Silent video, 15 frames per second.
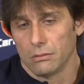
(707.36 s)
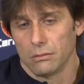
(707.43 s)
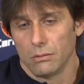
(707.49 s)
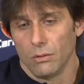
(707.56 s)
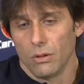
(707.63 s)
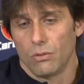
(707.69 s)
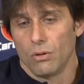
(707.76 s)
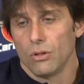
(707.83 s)

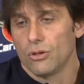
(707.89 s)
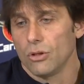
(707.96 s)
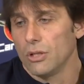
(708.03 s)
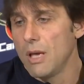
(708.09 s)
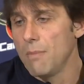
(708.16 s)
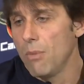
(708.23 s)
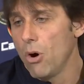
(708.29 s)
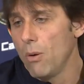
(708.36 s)
enjoy
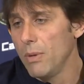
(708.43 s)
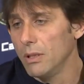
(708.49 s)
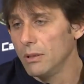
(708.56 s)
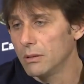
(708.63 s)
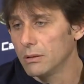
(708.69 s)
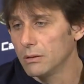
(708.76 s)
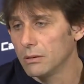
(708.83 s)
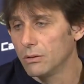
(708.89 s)
the
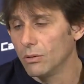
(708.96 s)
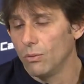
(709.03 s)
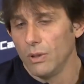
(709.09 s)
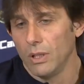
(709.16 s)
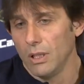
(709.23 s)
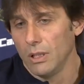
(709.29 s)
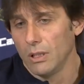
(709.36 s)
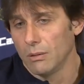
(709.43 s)
moment to
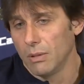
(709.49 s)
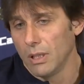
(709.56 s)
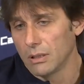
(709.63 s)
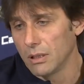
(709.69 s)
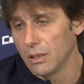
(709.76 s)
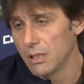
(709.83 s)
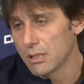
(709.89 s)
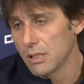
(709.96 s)
win, but
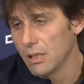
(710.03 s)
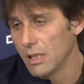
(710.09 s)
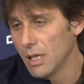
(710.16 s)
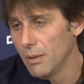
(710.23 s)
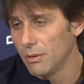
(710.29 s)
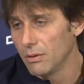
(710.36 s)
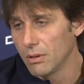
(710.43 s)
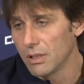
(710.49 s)
at the same
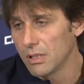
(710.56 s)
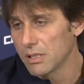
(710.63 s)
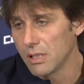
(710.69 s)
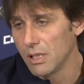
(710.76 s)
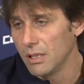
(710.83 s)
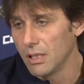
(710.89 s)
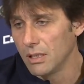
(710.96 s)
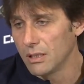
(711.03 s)
time to
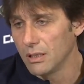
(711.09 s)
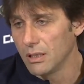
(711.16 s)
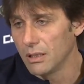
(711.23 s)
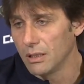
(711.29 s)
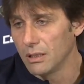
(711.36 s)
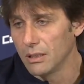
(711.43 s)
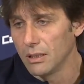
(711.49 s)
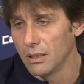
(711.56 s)
understand that
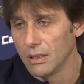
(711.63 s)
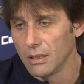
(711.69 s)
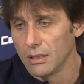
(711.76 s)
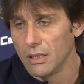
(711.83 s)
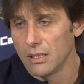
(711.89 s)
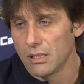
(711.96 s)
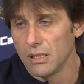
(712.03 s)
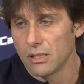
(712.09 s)

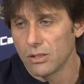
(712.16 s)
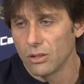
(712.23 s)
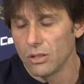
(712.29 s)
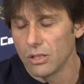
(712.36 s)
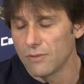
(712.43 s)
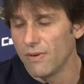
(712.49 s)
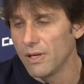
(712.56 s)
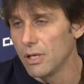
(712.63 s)
the season
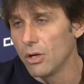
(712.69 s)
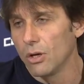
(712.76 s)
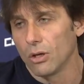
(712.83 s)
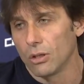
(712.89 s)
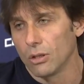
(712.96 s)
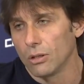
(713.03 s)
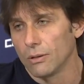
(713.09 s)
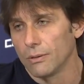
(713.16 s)
is very long.